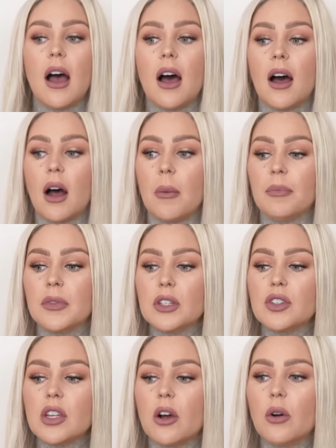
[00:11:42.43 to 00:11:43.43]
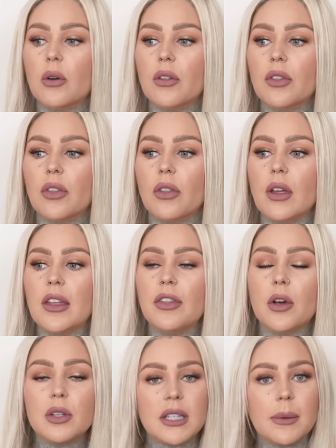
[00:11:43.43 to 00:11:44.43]
Um, so in
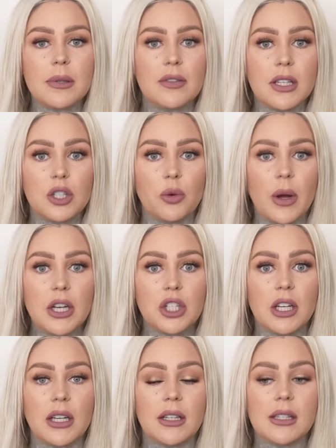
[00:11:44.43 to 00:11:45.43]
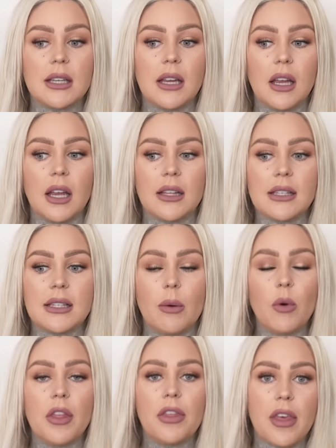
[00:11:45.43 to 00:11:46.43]
those types of situations, it's
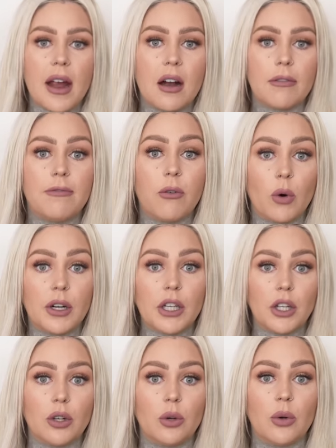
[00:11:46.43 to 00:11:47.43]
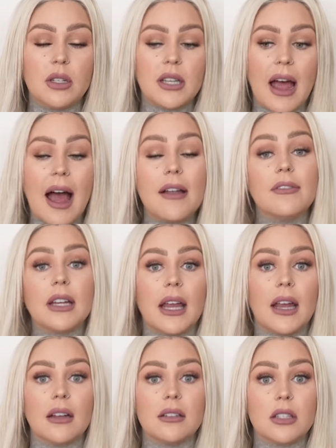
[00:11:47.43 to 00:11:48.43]
someone there for you to
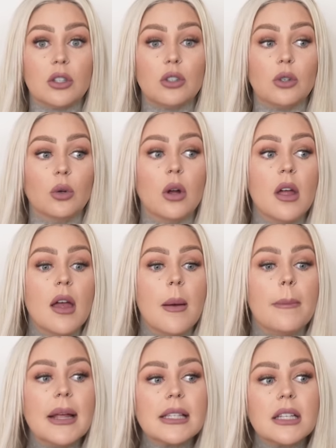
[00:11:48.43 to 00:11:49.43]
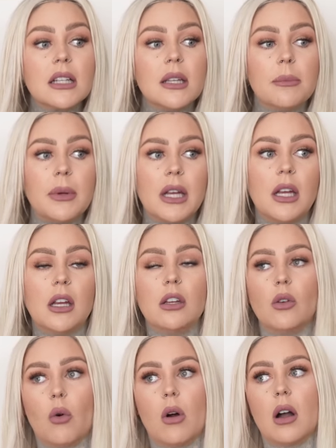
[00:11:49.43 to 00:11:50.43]
advocate, to basically be
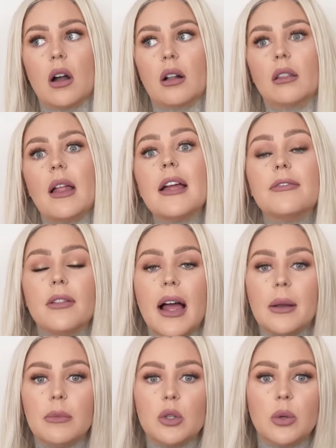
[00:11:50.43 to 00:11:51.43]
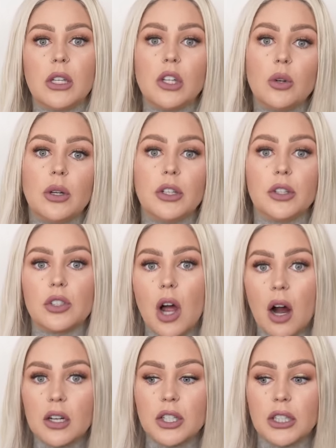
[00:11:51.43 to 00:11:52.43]
your lifeline between you and your
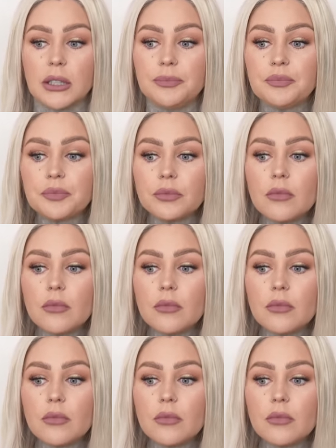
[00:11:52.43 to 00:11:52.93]
doctor